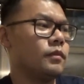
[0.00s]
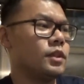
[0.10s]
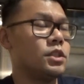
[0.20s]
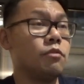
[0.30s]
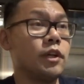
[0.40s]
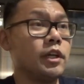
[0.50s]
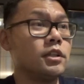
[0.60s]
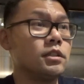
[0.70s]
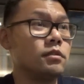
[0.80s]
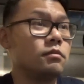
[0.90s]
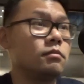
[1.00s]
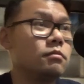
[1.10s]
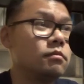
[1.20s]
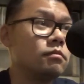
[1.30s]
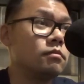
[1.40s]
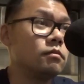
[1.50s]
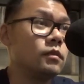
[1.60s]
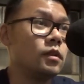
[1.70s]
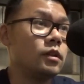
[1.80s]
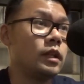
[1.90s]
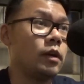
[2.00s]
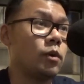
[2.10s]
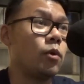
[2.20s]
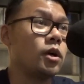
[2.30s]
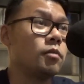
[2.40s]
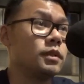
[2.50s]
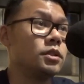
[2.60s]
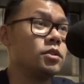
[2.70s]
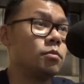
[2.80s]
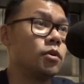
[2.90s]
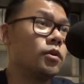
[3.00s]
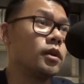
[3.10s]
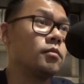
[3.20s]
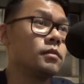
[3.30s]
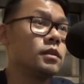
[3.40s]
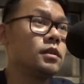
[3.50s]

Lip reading: civilians that were welcomed into the program.